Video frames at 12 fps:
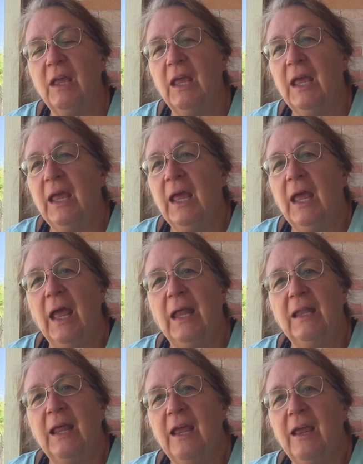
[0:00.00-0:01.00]
and
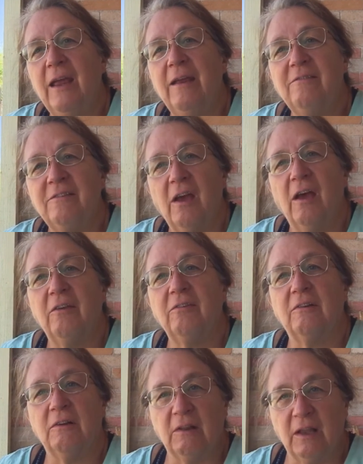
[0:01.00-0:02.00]
they just
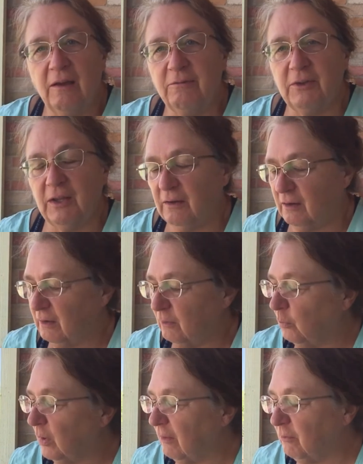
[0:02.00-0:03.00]
loved it,
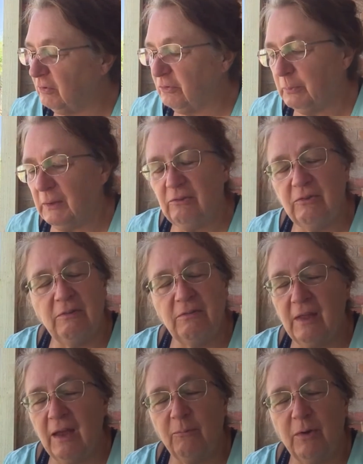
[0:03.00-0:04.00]
whatever species
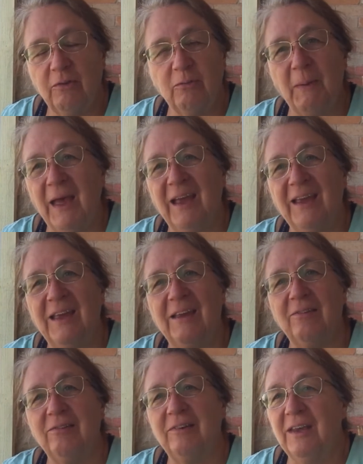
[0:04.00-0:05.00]
that was back
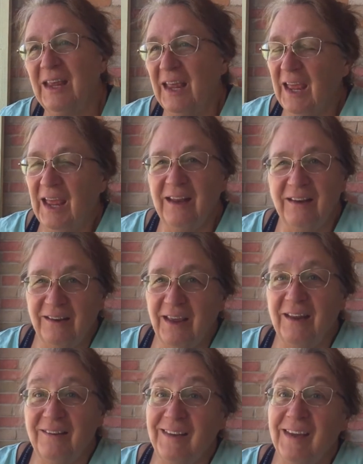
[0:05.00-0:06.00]
east. And
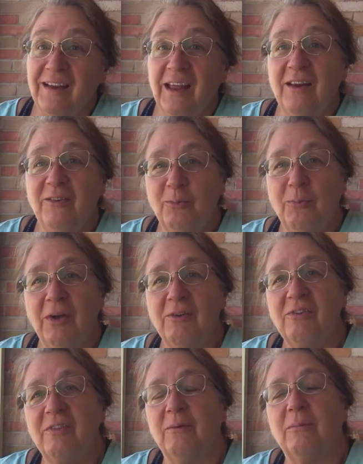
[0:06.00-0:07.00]
Dad liked to watch
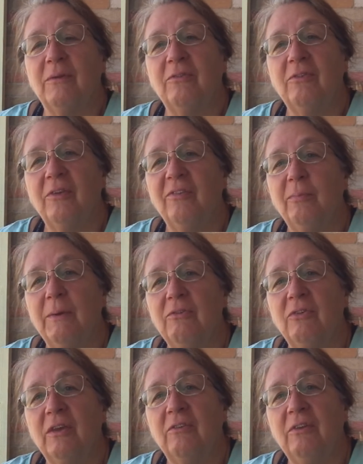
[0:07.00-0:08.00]
them, especially
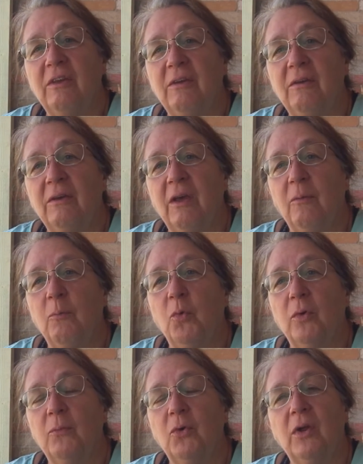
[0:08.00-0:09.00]
as he got more and
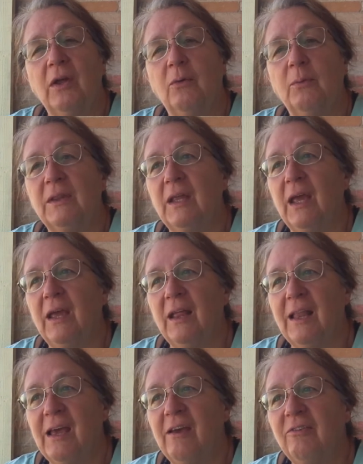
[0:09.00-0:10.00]
more ill with
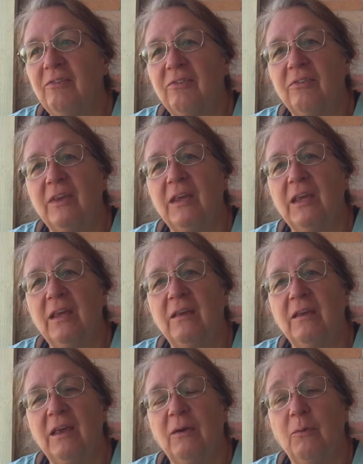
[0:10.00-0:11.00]
ALS.
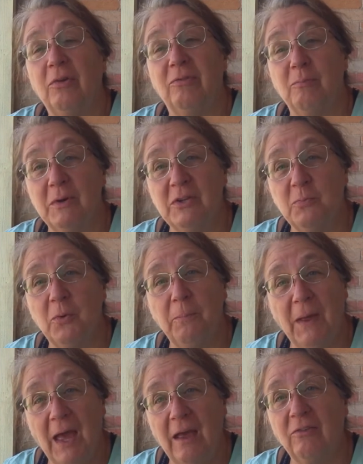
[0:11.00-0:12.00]
He was much more
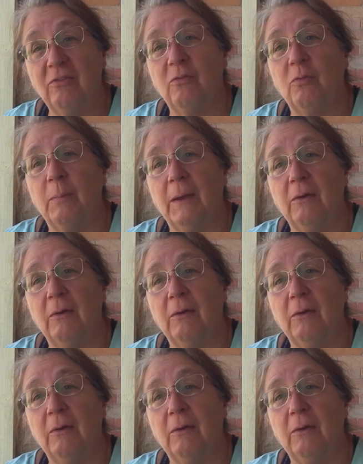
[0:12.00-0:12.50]
passive about